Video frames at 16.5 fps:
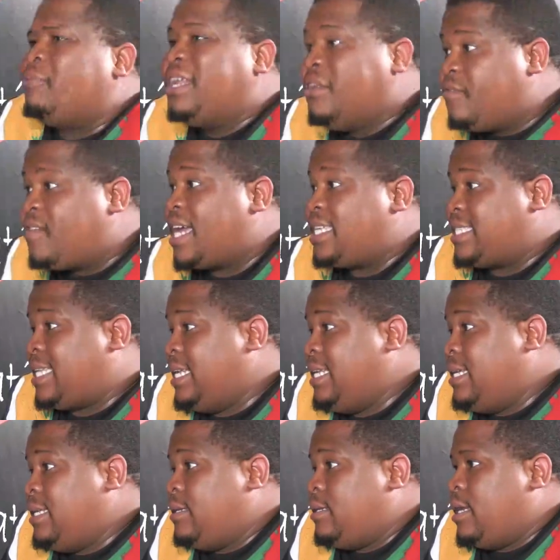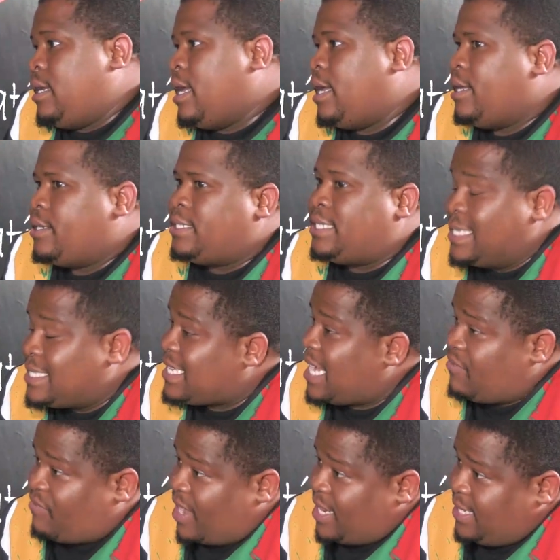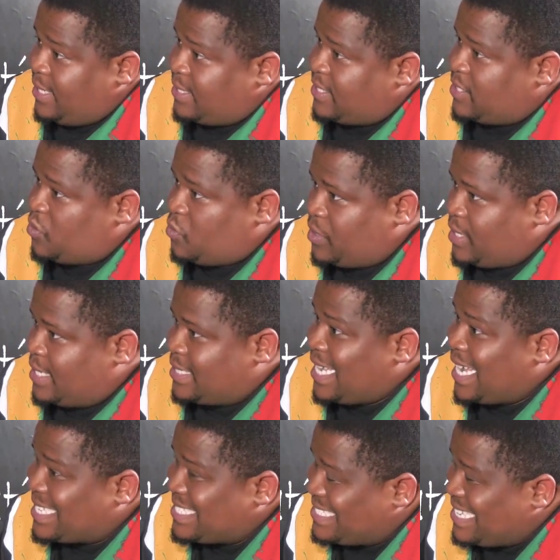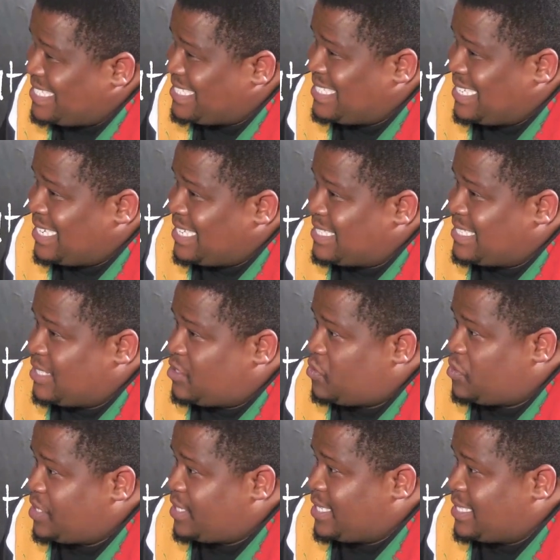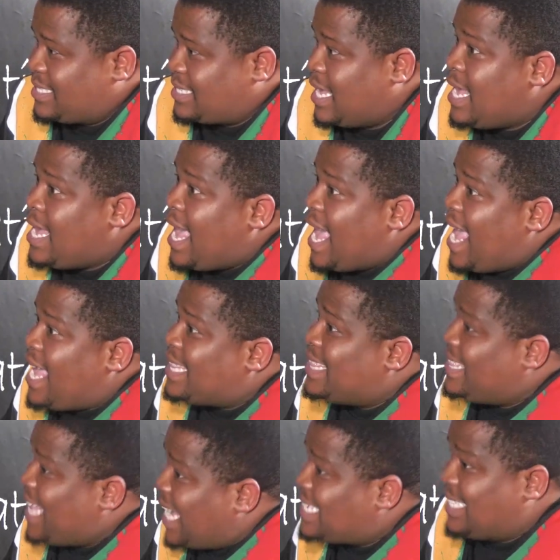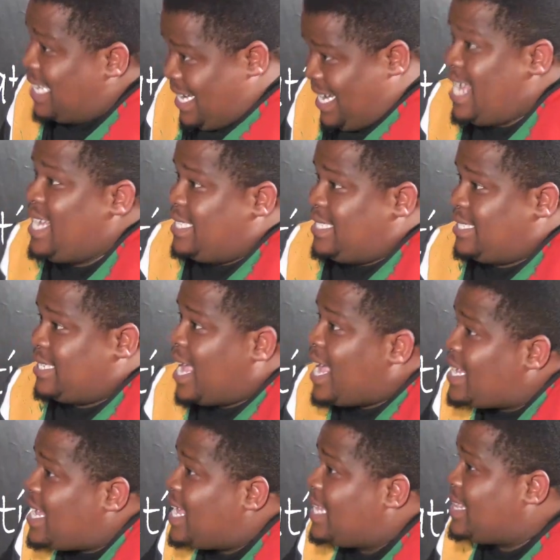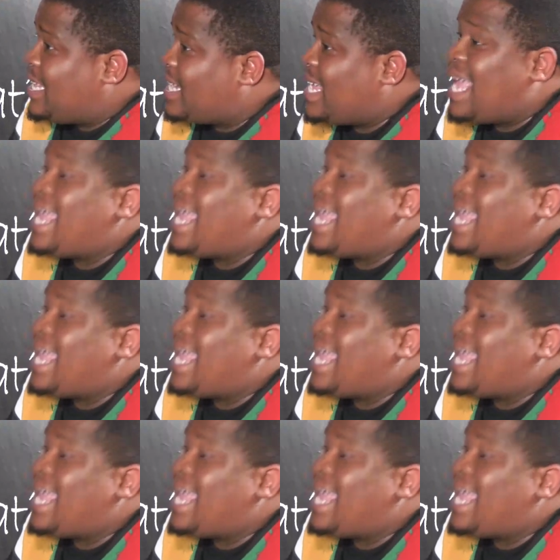previously disadvantaged students accessing institutions at that rate and at that